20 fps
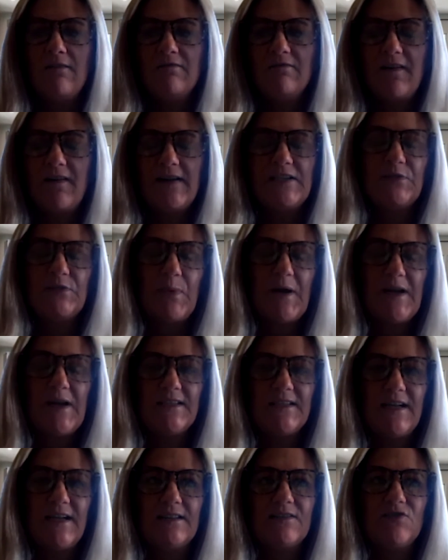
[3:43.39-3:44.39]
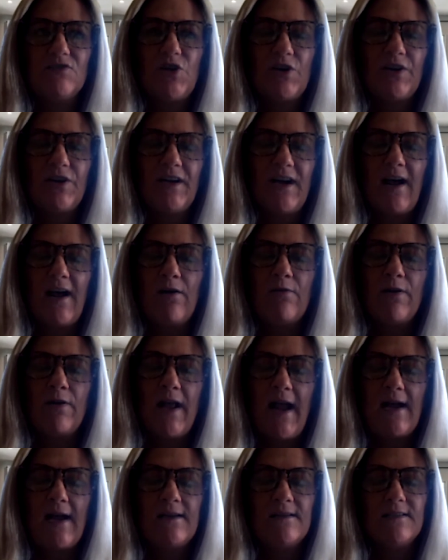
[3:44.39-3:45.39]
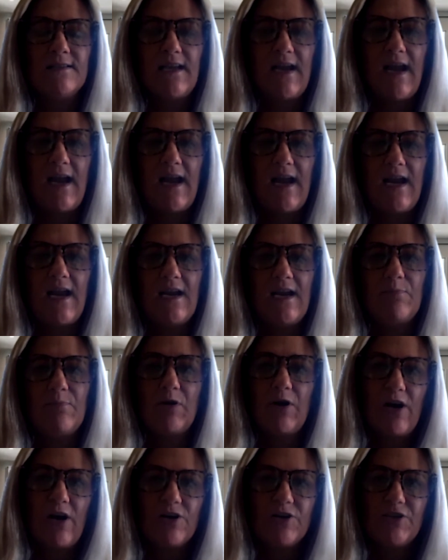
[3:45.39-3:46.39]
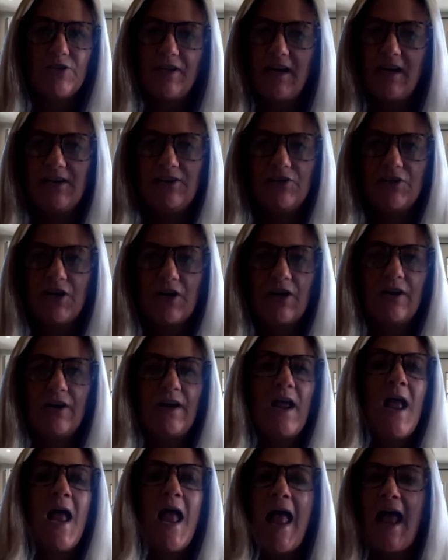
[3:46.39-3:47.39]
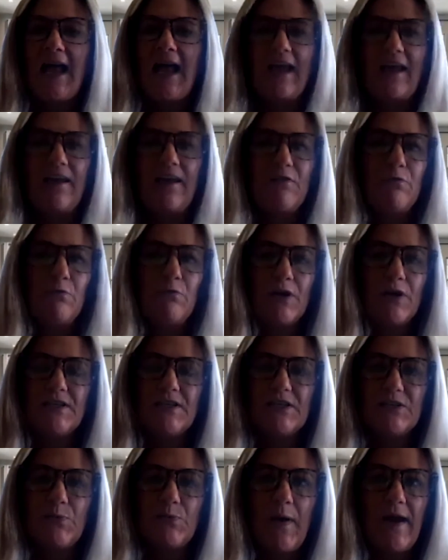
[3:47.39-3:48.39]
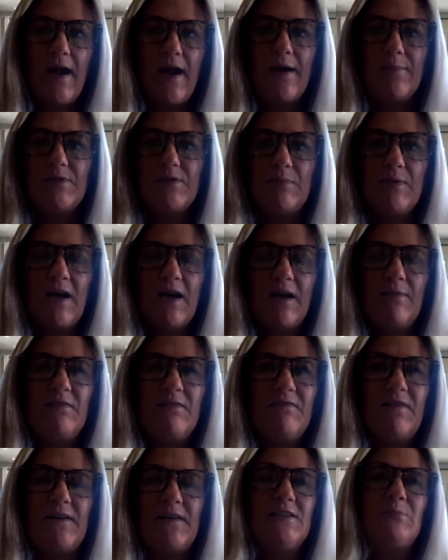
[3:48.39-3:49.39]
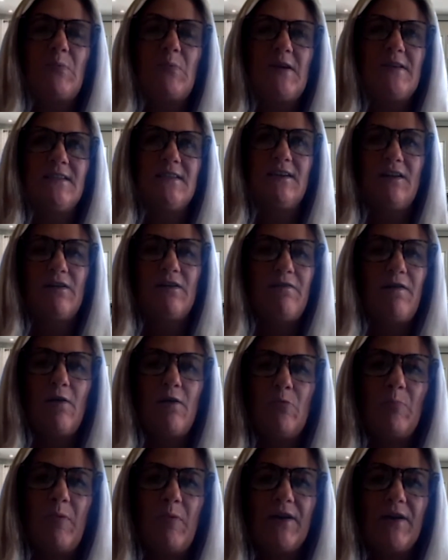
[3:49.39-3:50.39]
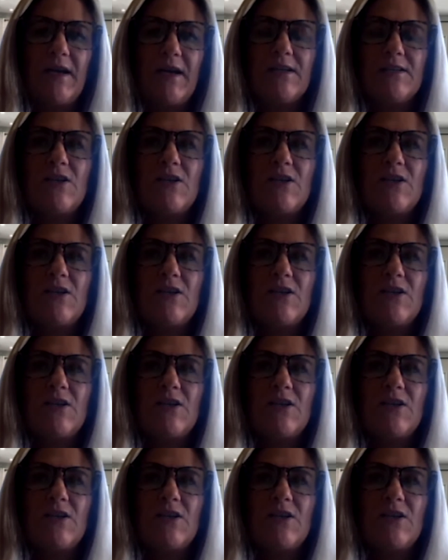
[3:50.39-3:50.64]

vice presidents started out as a production intern and kind of worked his way up to becoming vice president of home building.